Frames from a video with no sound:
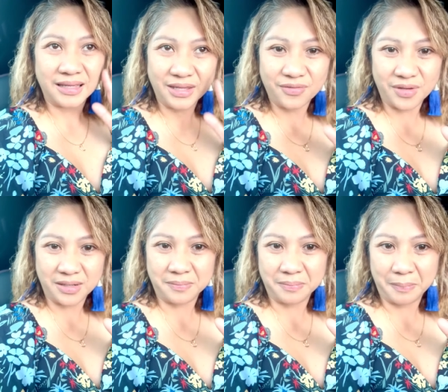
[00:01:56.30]
even
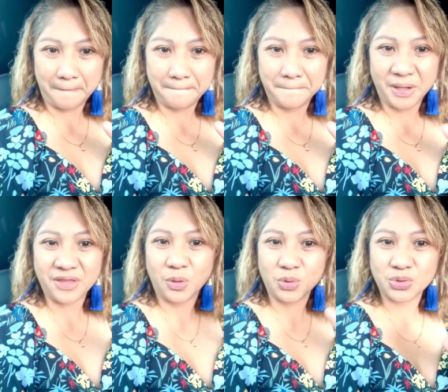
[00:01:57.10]
by
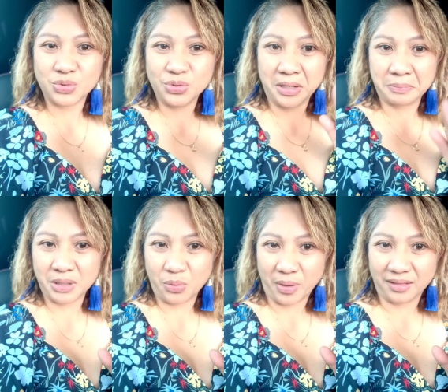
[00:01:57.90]
those who do not
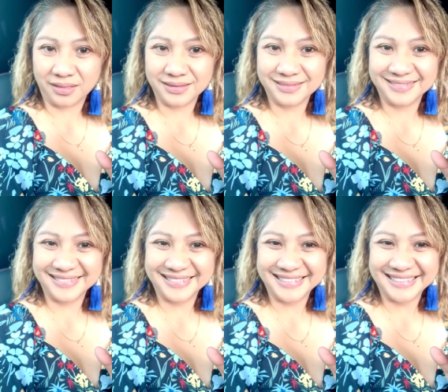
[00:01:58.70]
mean well.
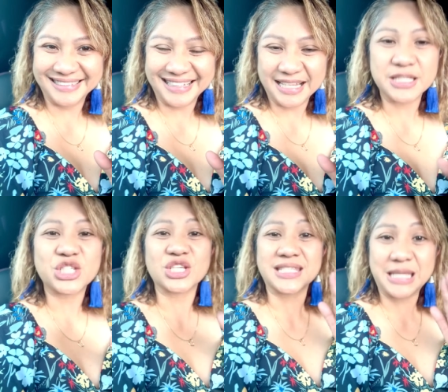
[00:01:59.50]

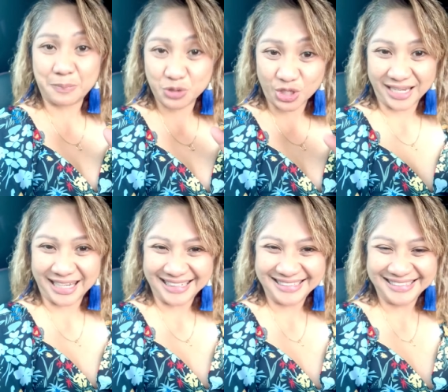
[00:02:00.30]
Just keep shining.